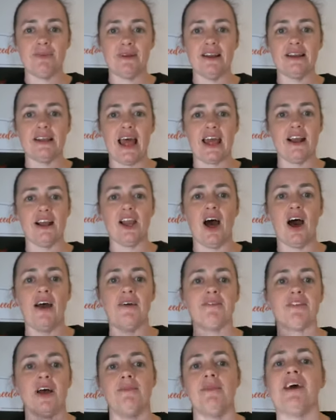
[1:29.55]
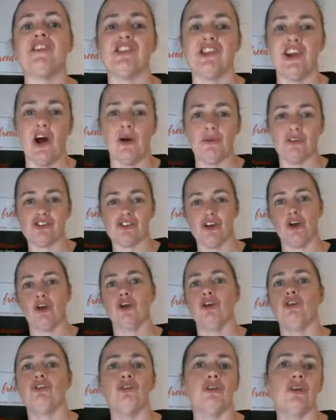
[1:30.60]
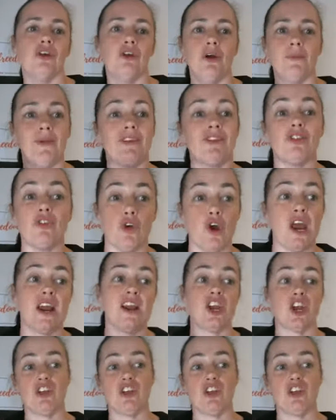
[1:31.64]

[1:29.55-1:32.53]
but in later lives, I imagine I will show you, my screen.